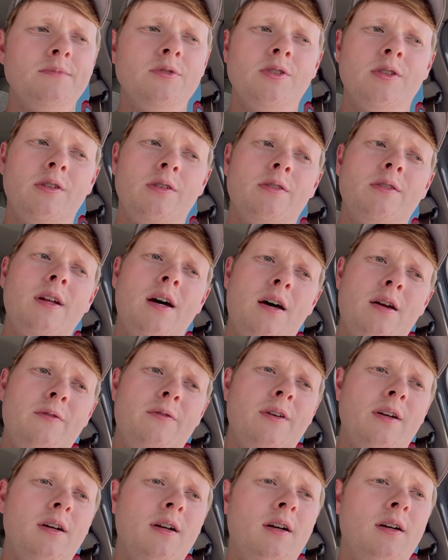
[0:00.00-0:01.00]
So now to
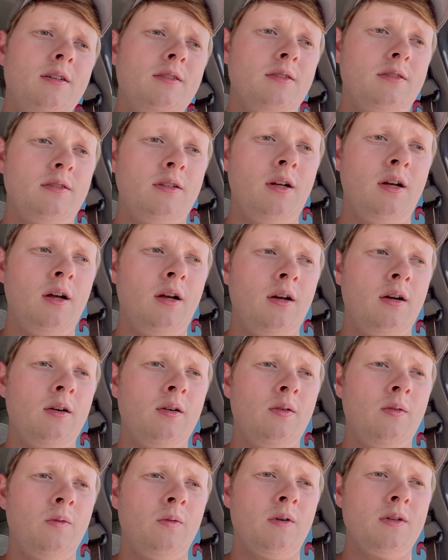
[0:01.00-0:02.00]
figure out
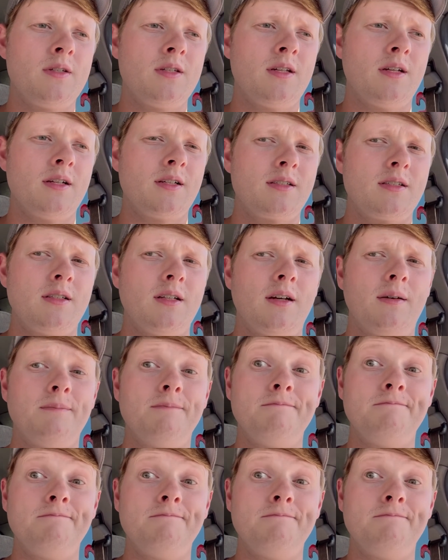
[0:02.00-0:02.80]
what's the next step.